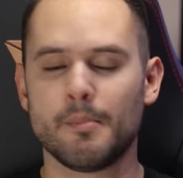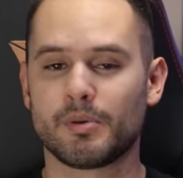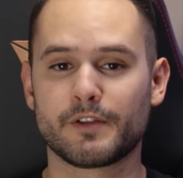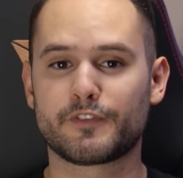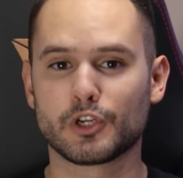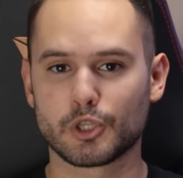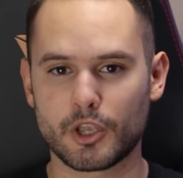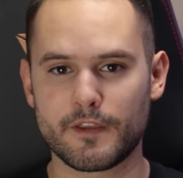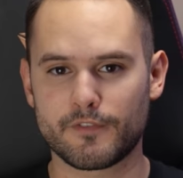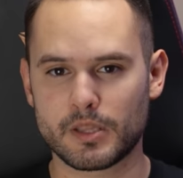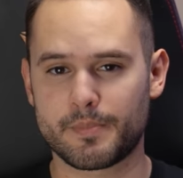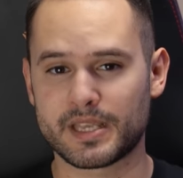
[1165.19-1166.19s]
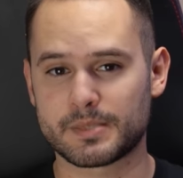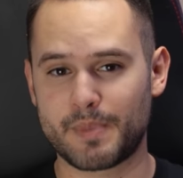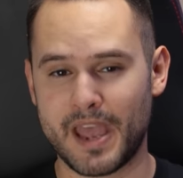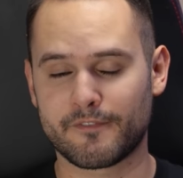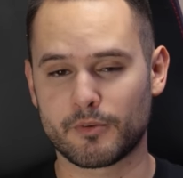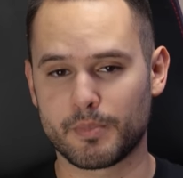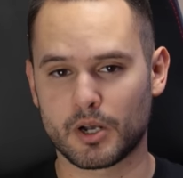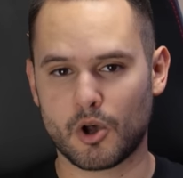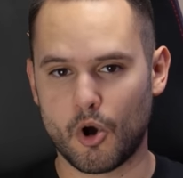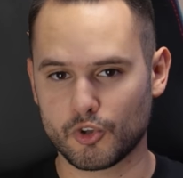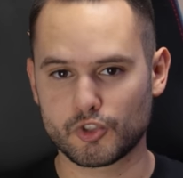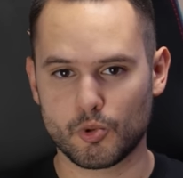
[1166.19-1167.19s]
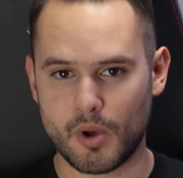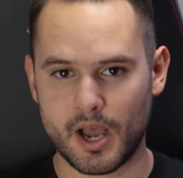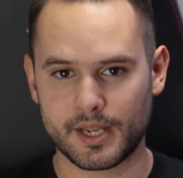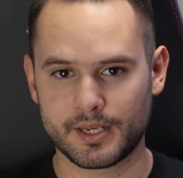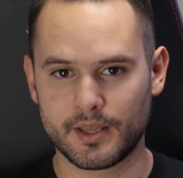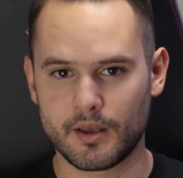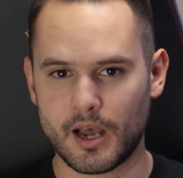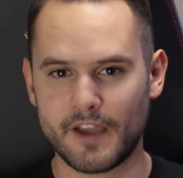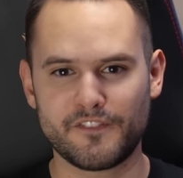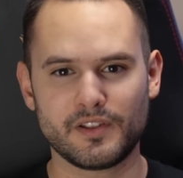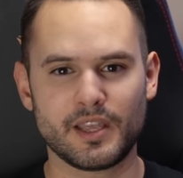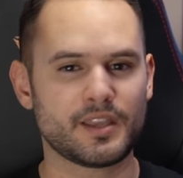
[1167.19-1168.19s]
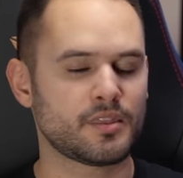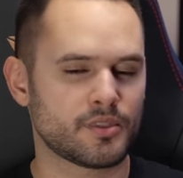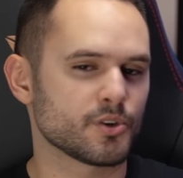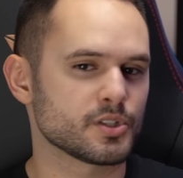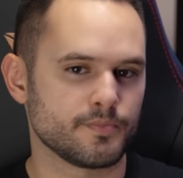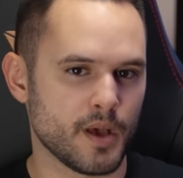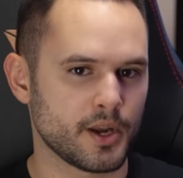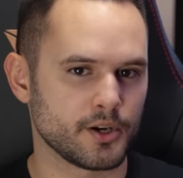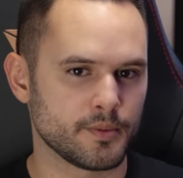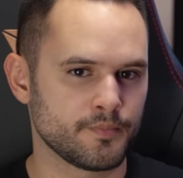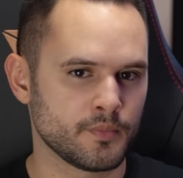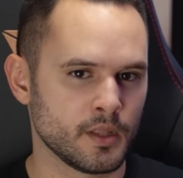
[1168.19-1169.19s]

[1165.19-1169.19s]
But if you're looking for the best bang for buck ultra-wide, I feel like there's better.